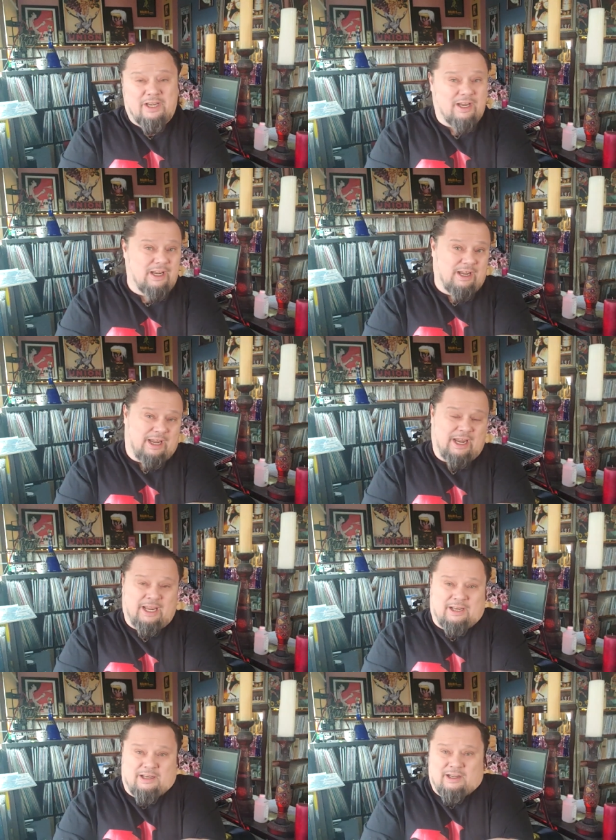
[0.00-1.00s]
it,
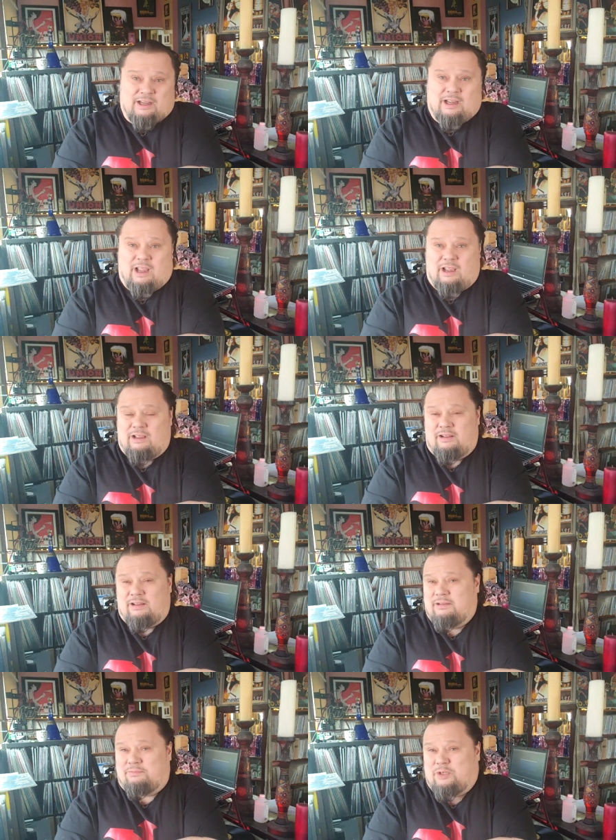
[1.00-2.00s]
and
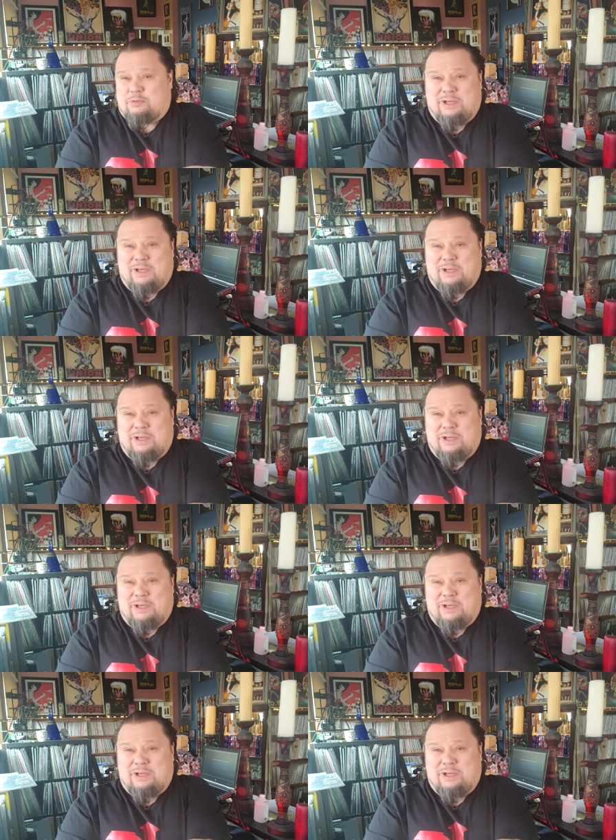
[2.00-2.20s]
just